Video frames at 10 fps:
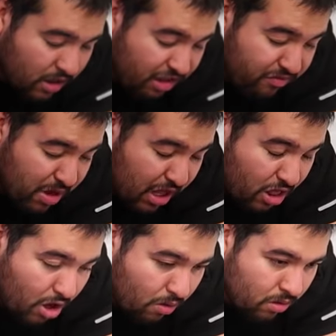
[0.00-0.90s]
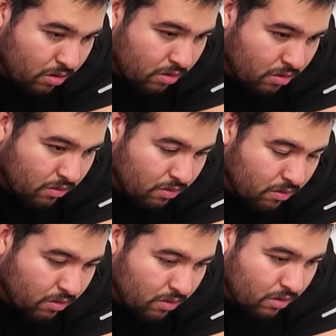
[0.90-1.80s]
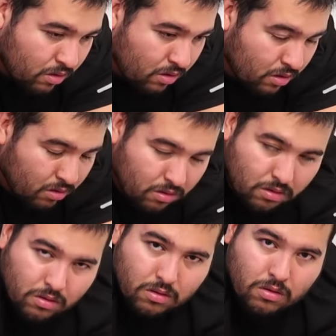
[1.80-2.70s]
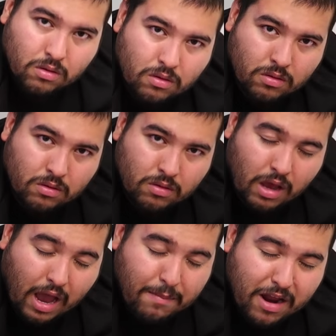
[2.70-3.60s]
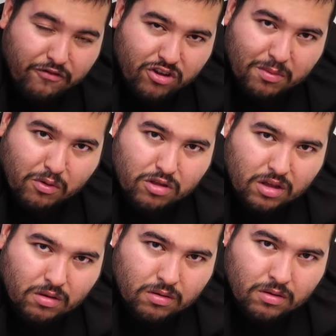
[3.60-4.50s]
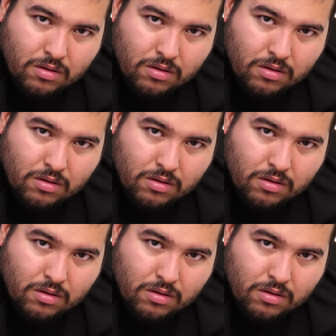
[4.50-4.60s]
Leave me alone. We have to film. I'm not filming with you.